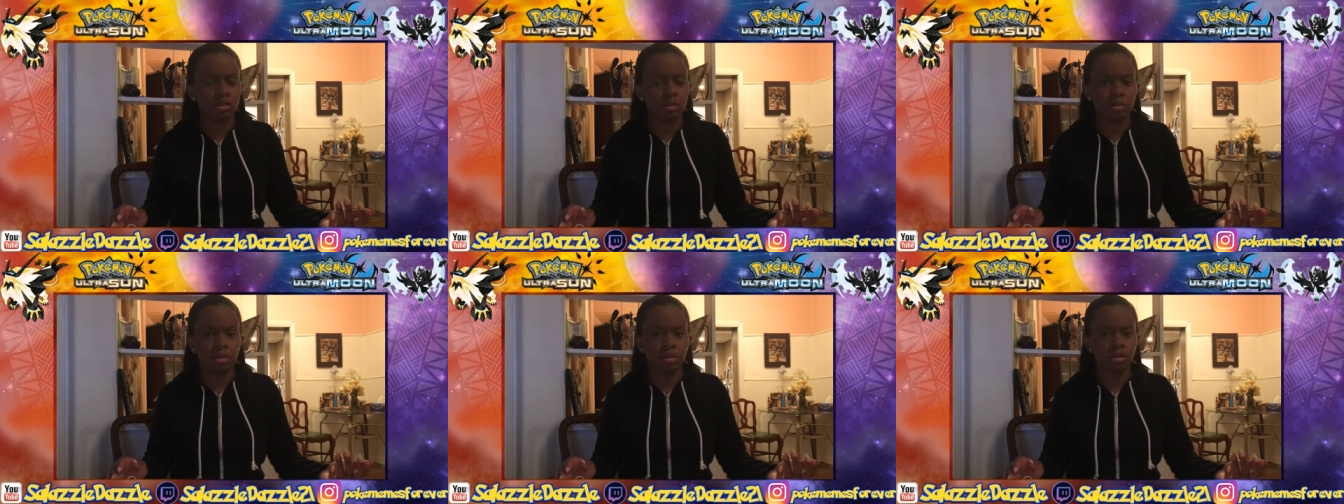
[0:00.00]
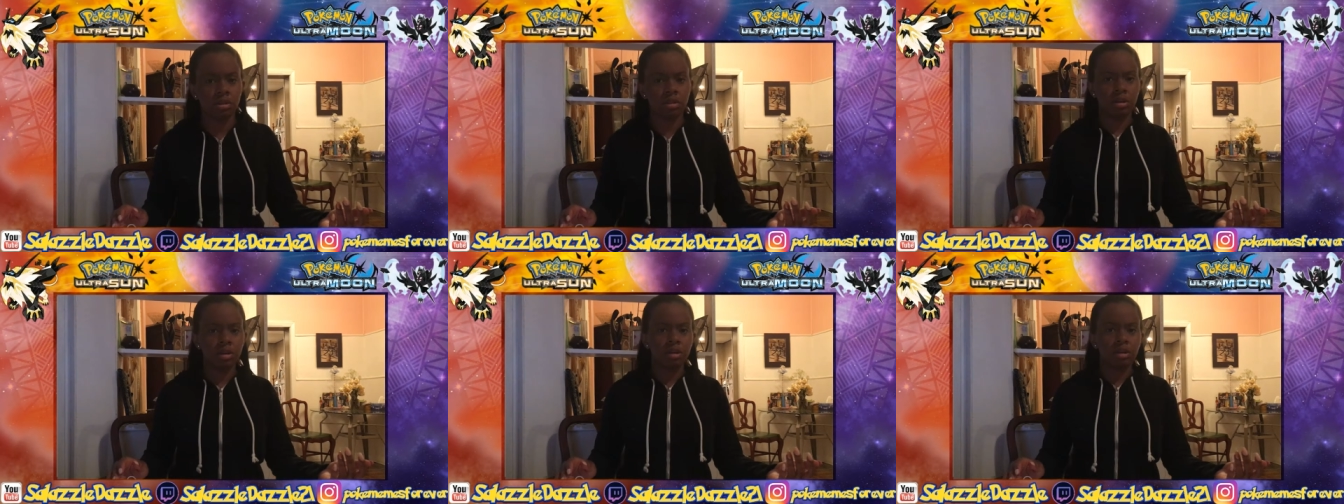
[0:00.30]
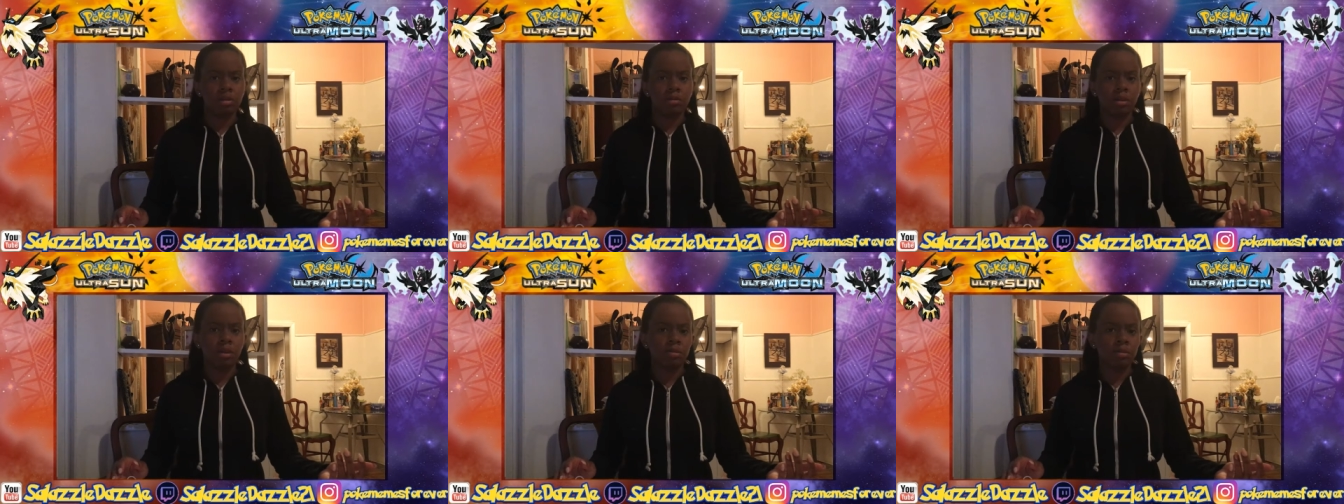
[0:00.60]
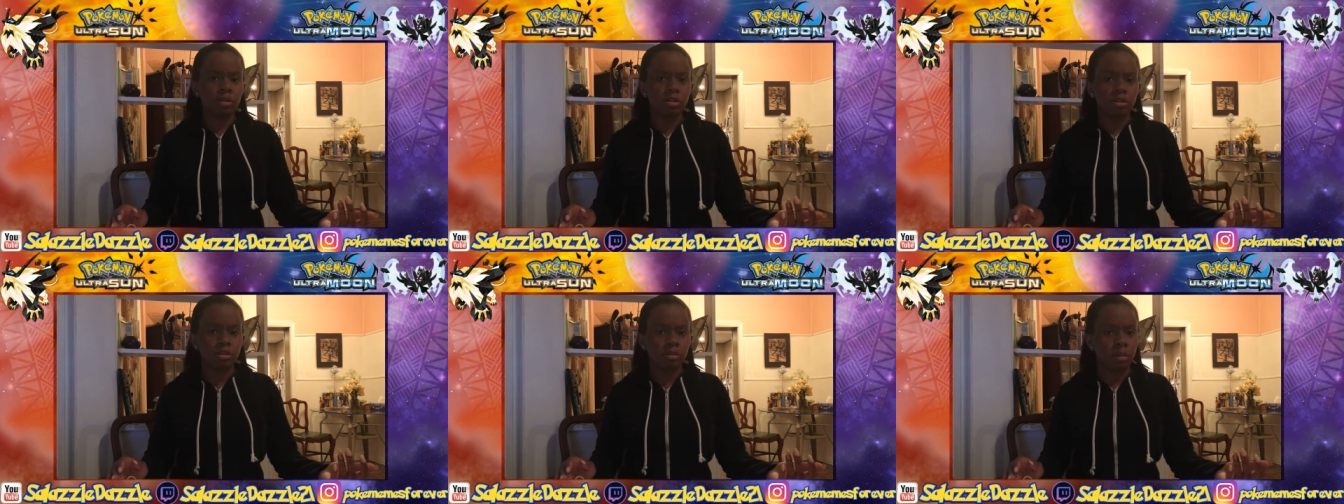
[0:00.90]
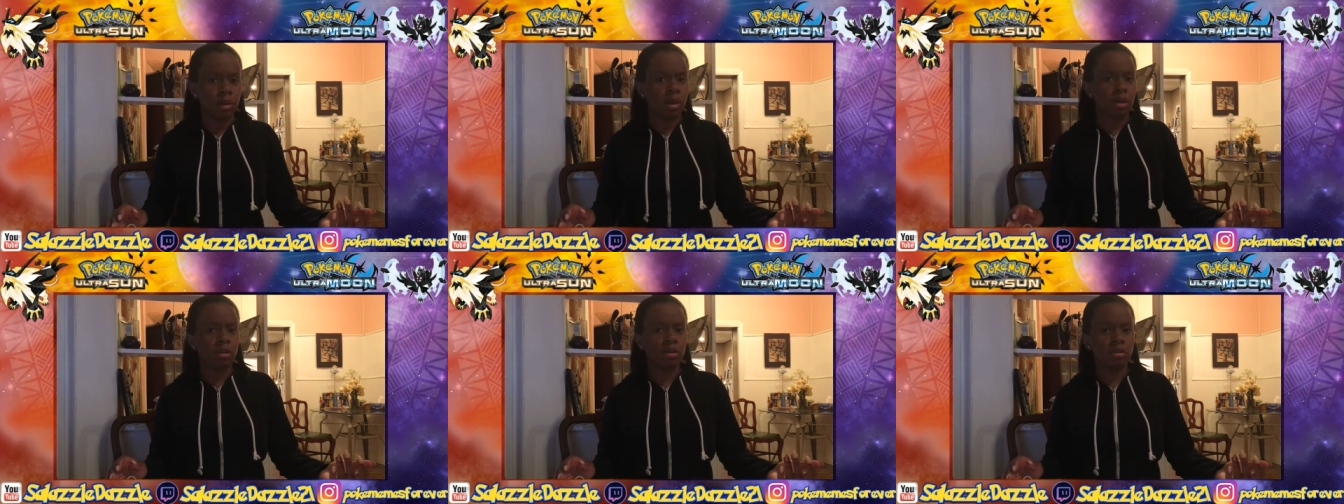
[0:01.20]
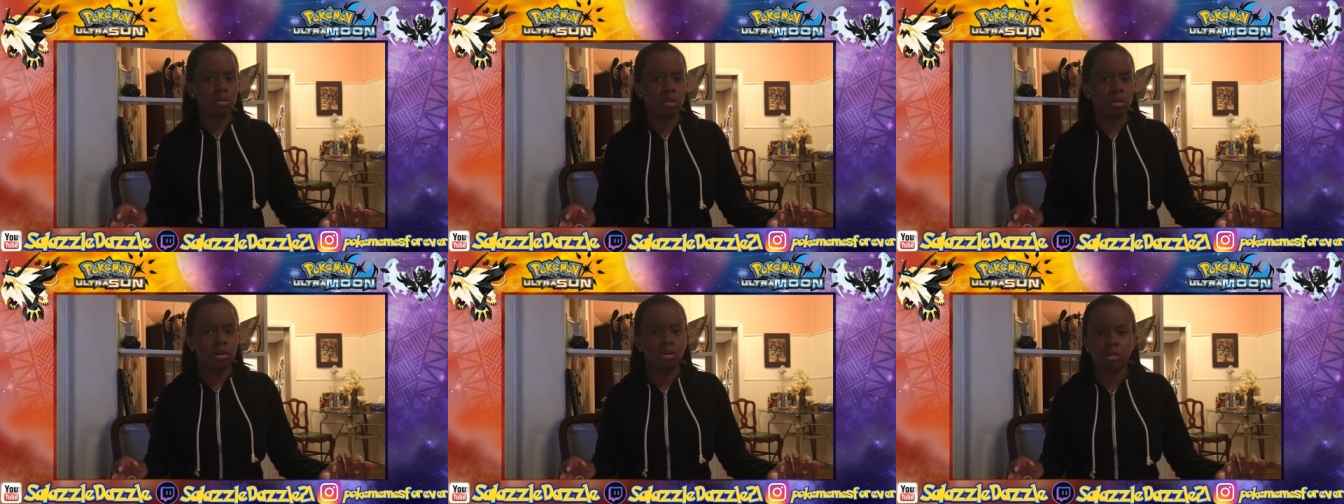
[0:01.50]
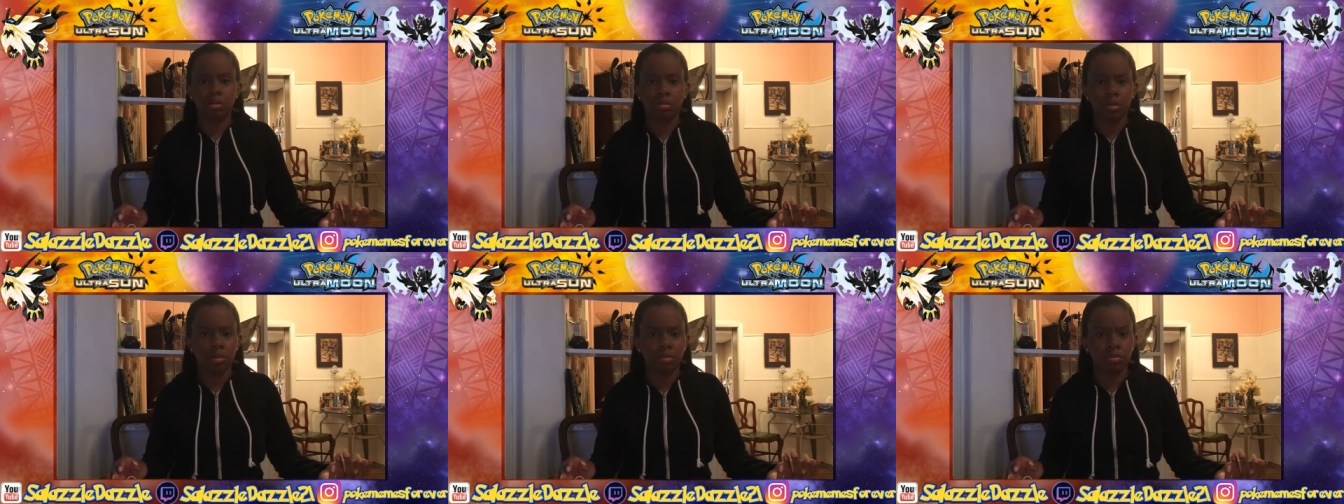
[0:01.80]
I mean, people in Japan aren't the
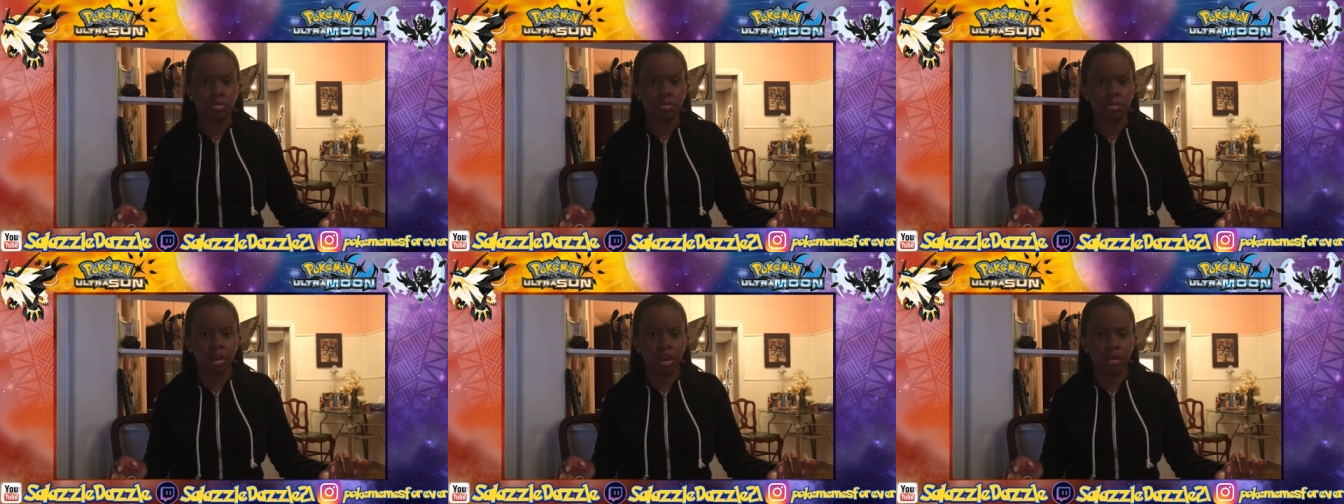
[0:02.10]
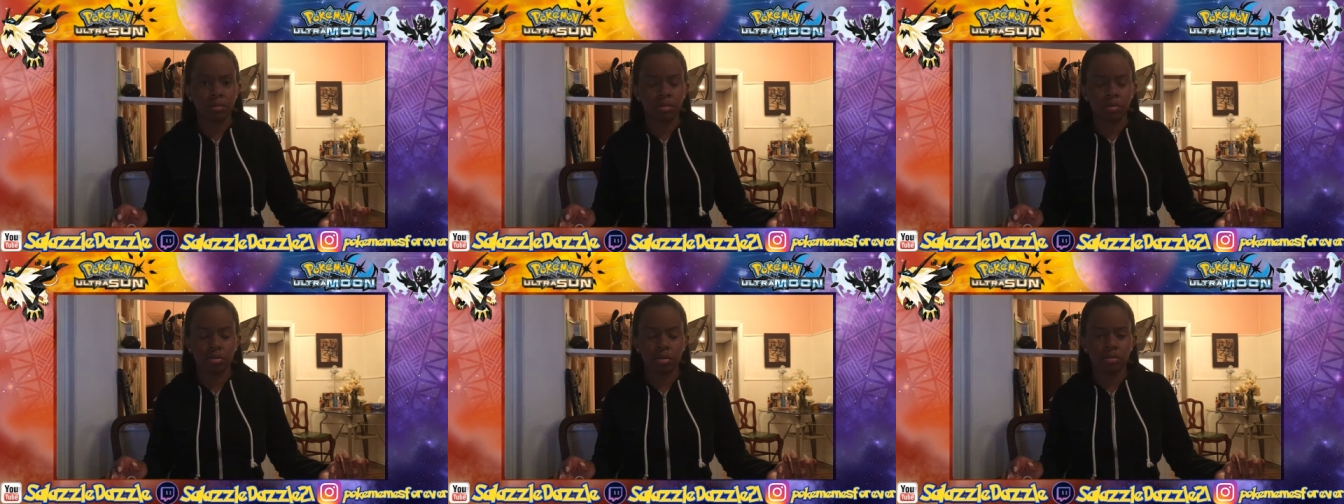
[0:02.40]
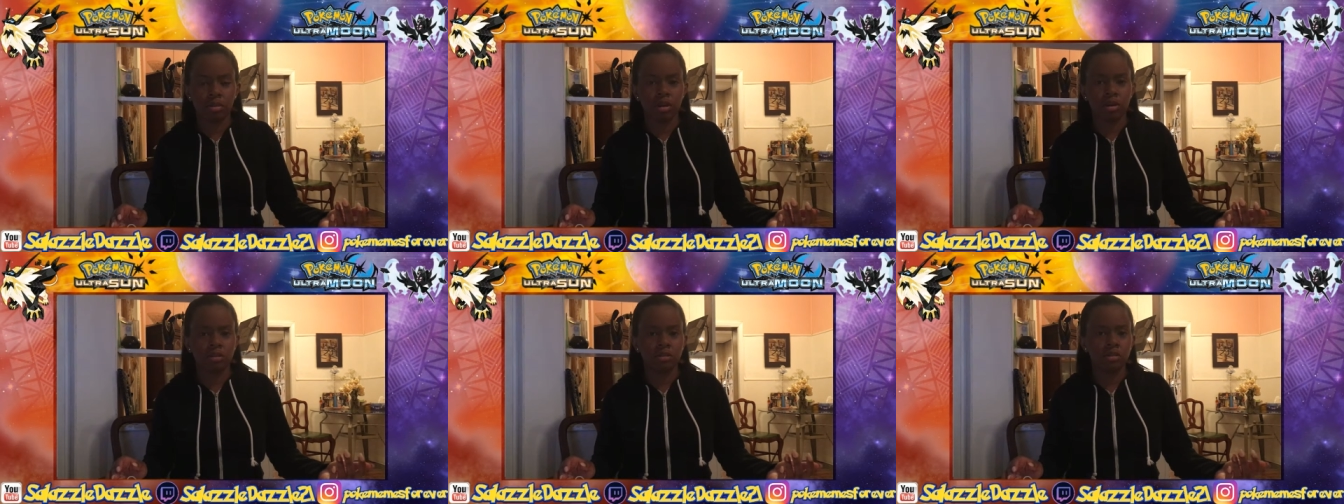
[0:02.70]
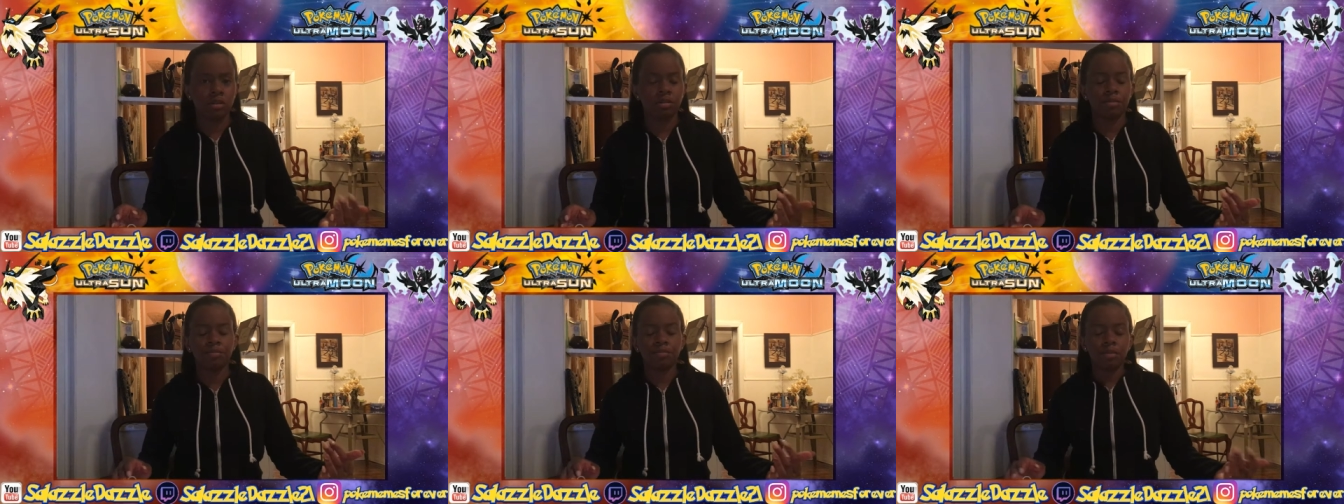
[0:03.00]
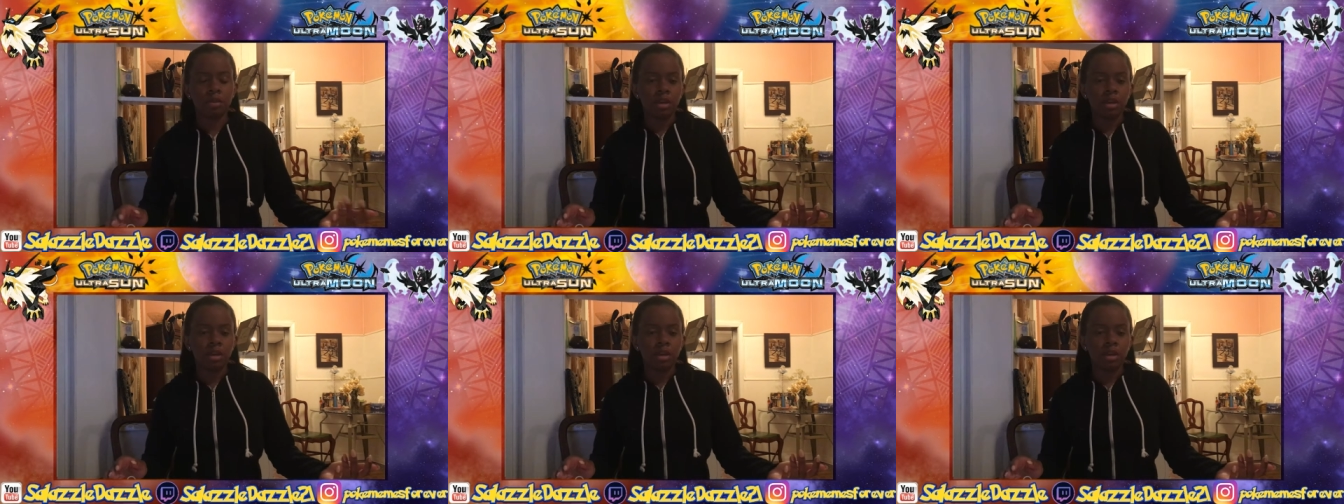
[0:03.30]
only people who like Pokemon, so